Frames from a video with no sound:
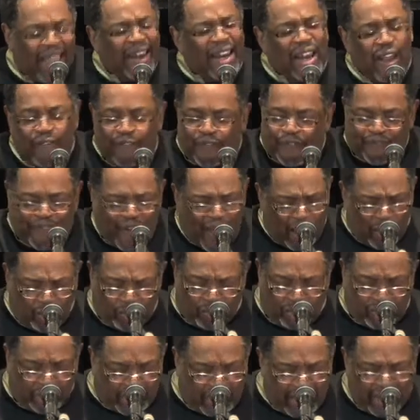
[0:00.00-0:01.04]
any
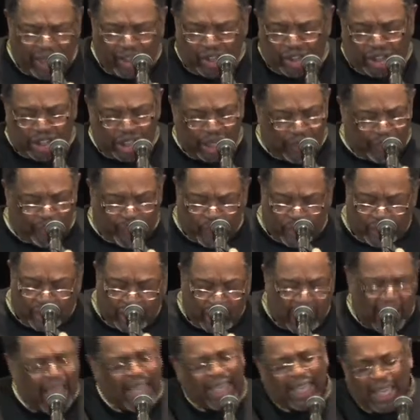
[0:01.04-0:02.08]
foundation for
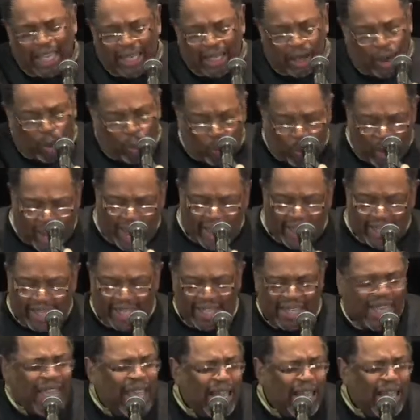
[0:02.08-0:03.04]
taking away